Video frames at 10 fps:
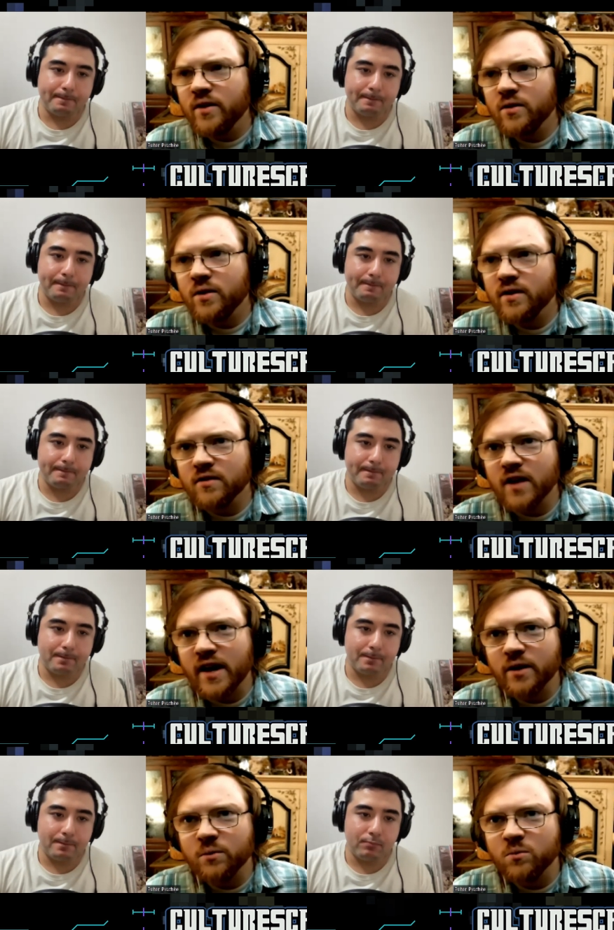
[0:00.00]
Speaker 1: you hear a lot
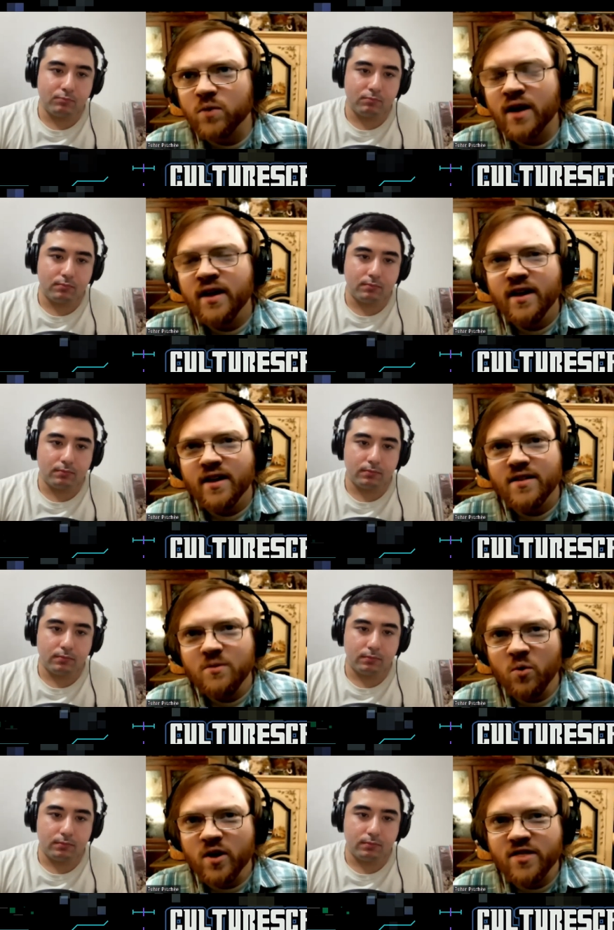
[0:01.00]
of... And
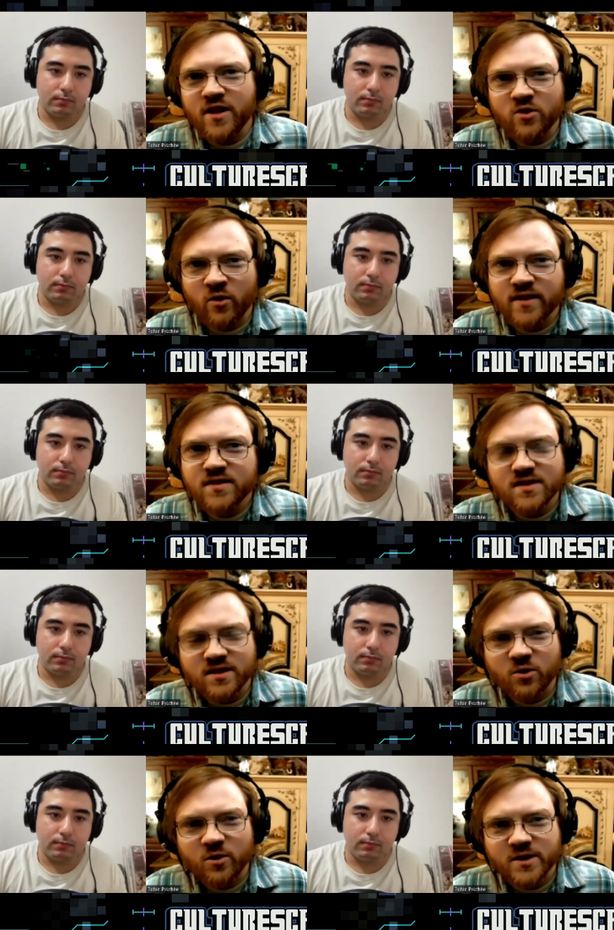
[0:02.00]
one of the annoyances, of
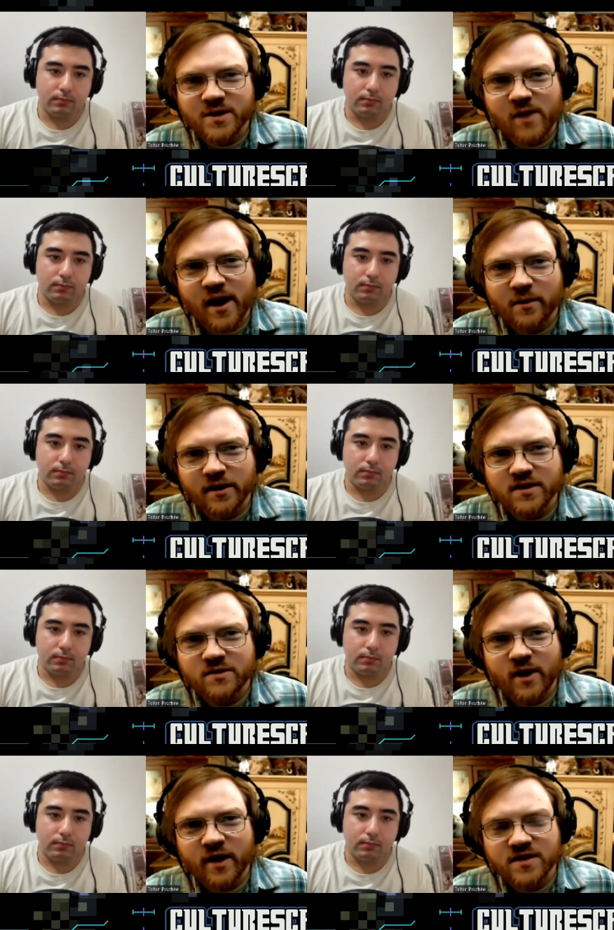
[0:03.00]
course, that probably is
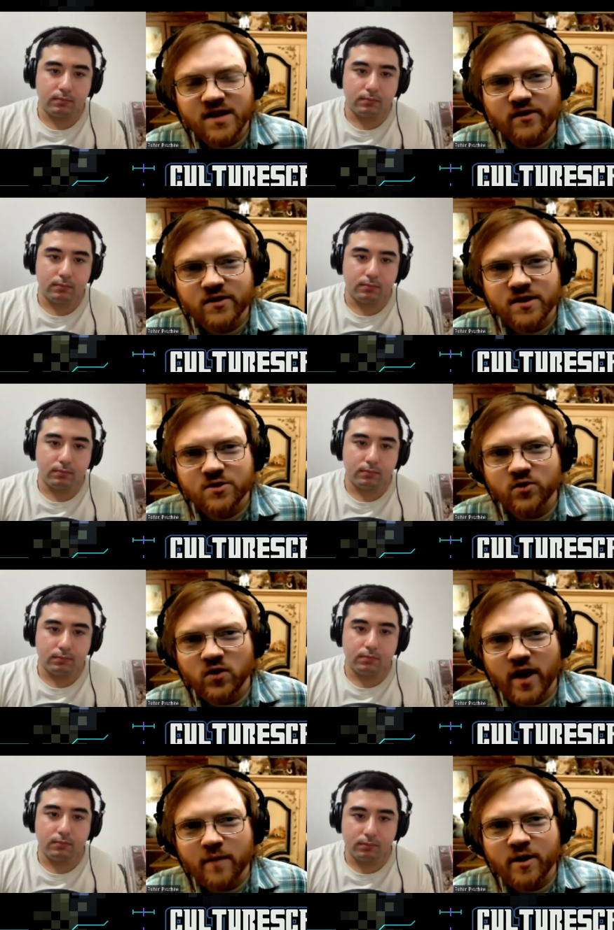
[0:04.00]
around this conversation for a
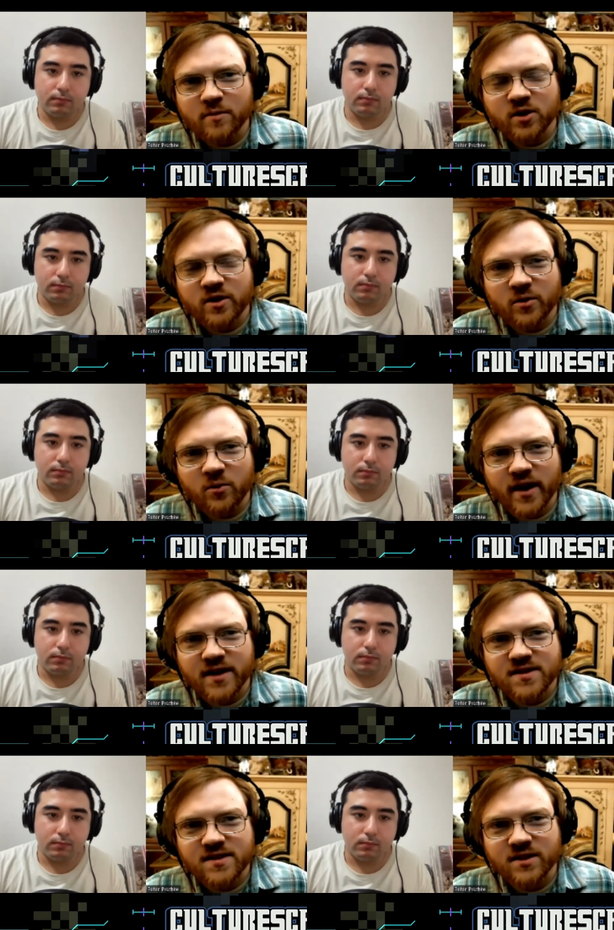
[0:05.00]
lot of people in the West
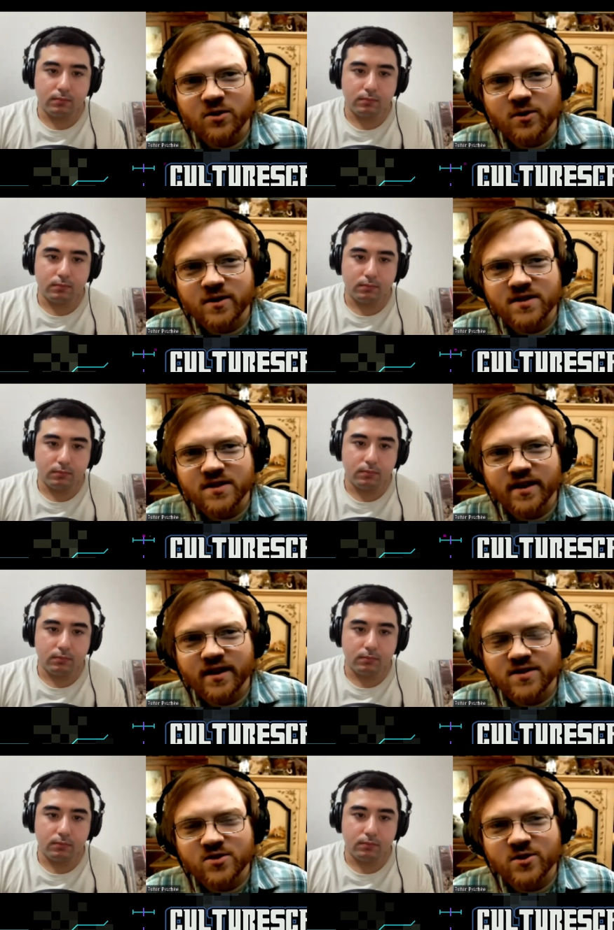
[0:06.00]
is, of course, a
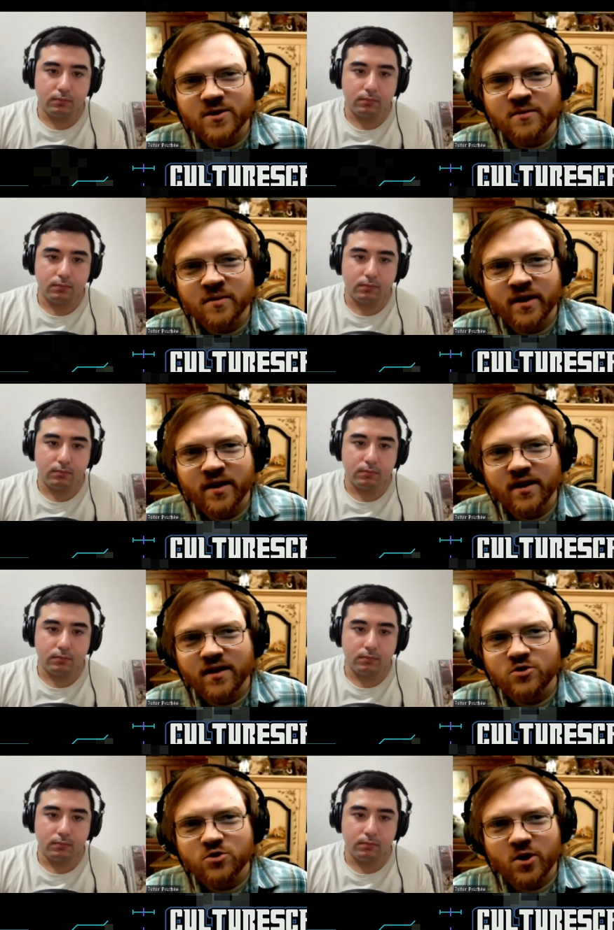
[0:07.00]
certain
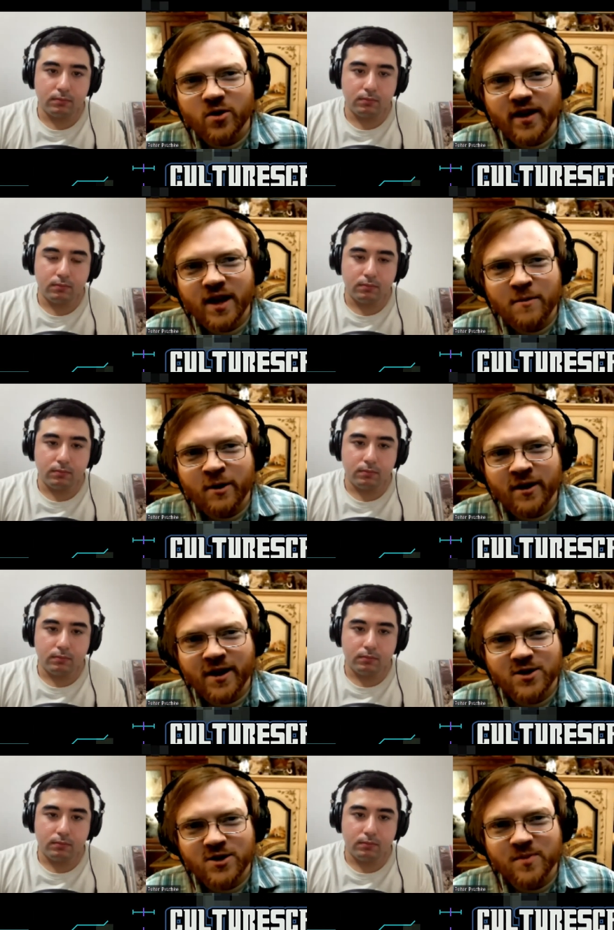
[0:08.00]
show that came out on
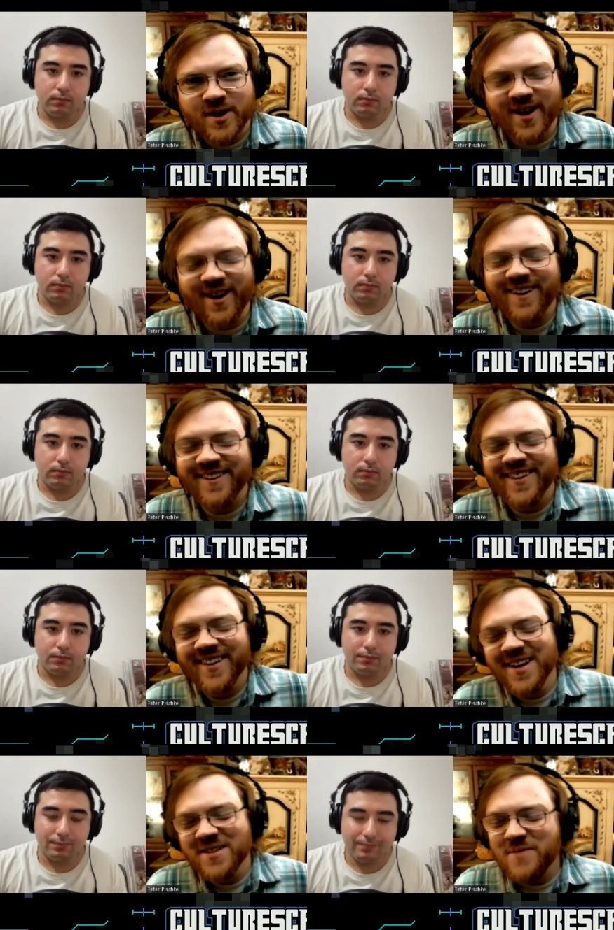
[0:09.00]
H B O
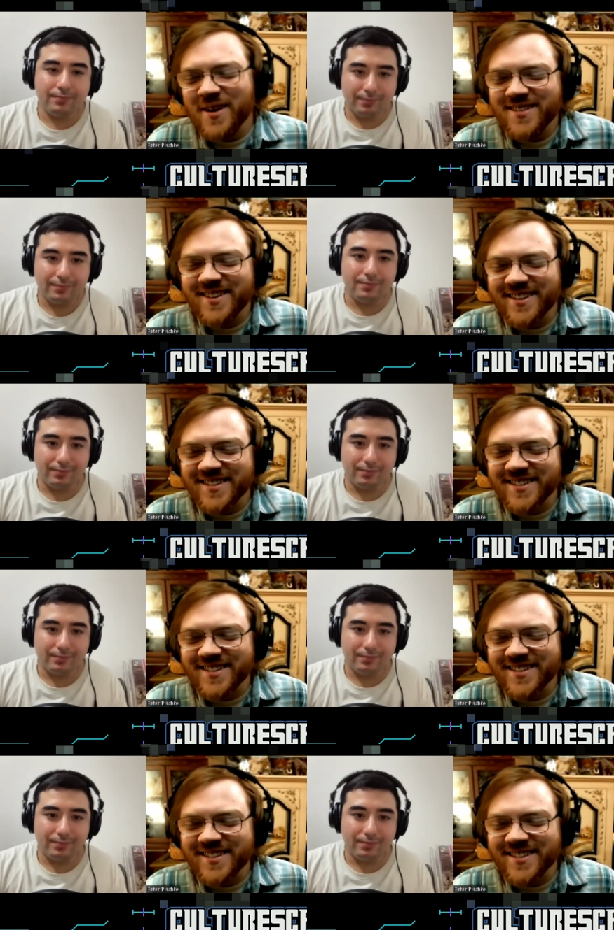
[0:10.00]
based on a